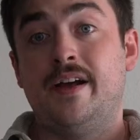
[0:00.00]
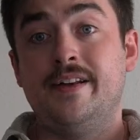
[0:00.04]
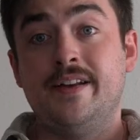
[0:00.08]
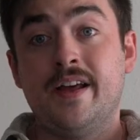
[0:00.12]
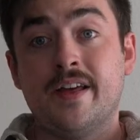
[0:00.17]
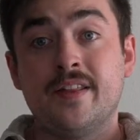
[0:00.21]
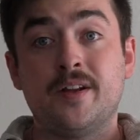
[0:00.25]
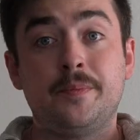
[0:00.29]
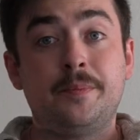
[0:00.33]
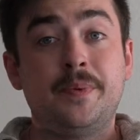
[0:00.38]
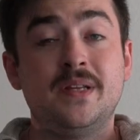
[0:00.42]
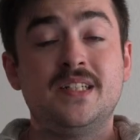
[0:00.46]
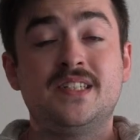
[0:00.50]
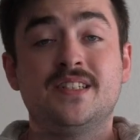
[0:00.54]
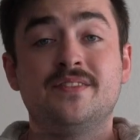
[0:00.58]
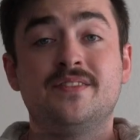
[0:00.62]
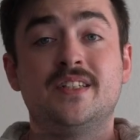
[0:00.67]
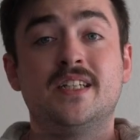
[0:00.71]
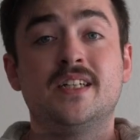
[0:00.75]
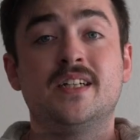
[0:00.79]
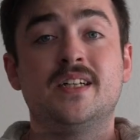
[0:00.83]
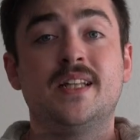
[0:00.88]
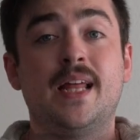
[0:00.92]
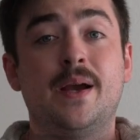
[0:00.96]
Another piece
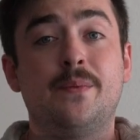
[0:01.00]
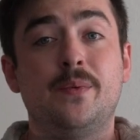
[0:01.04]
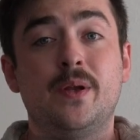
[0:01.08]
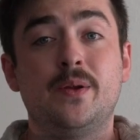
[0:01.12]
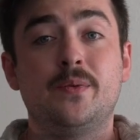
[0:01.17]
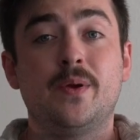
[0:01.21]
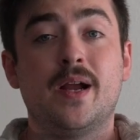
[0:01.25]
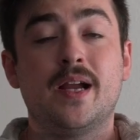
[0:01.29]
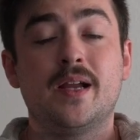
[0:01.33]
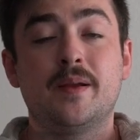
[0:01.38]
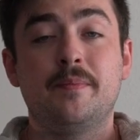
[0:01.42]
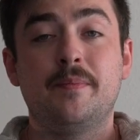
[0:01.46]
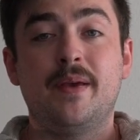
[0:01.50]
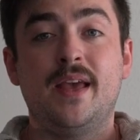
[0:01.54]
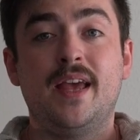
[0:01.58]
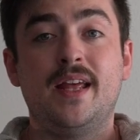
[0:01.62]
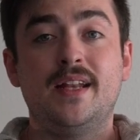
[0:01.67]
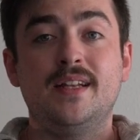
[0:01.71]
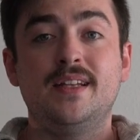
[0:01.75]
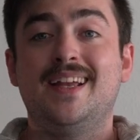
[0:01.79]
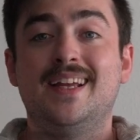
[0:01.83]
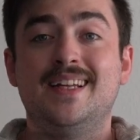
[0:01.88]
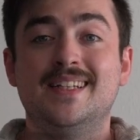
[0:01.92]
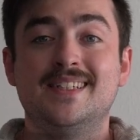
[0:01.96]
of gear that we
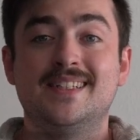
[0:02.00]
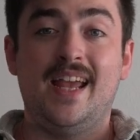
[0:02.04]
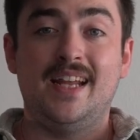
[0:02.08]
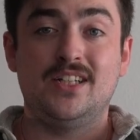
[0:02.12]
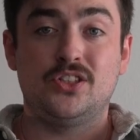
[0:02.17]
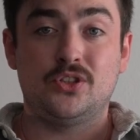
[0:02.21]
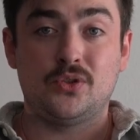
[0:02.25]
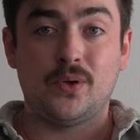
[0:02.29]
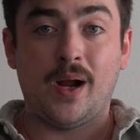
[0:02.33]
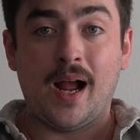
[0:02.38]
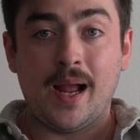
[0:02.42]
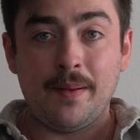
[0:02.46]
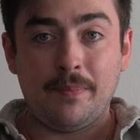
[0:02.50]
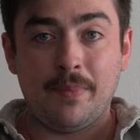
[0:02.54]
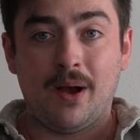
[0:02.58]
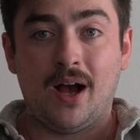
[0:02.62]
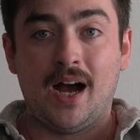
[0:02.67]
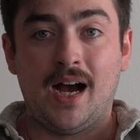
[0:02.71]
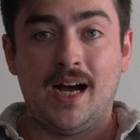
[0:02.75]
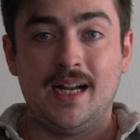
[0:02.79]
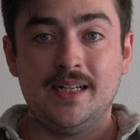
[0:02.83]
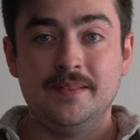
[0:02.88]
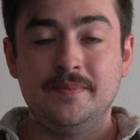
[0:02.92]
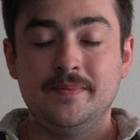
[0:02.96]
recommend is a
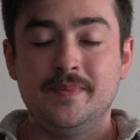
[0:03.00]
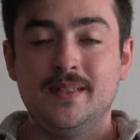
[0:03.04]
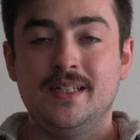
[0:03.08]
tripod.